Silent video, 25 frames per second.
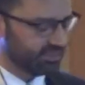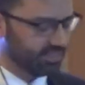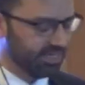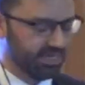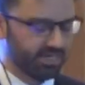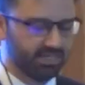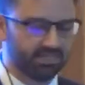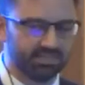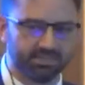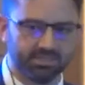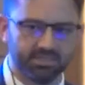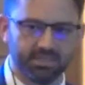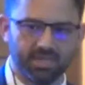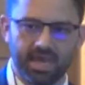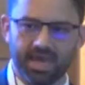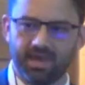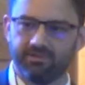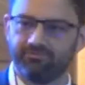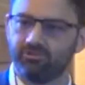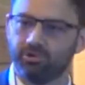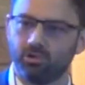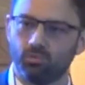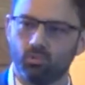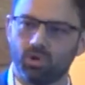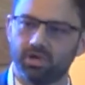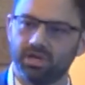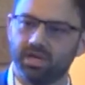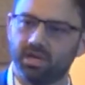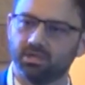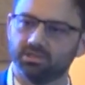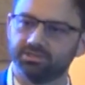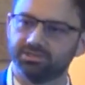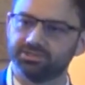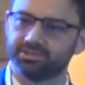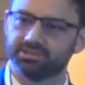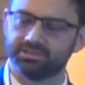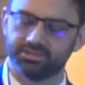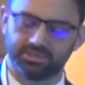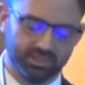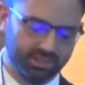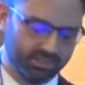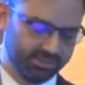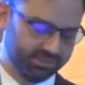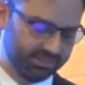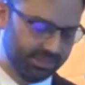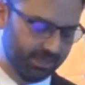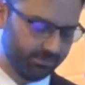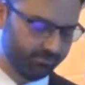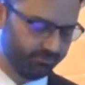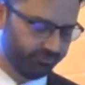snakes in everyone else
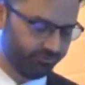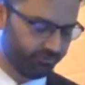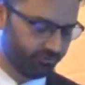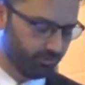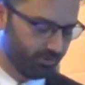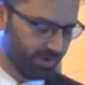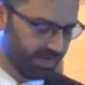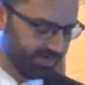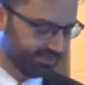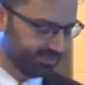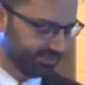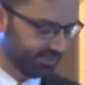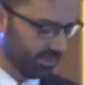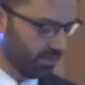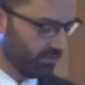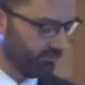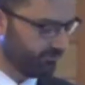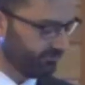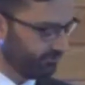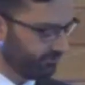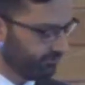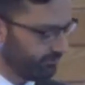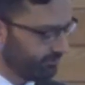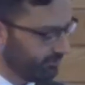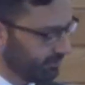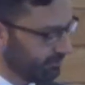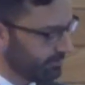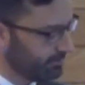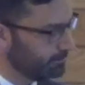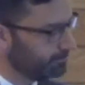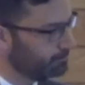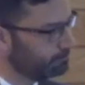except for myself.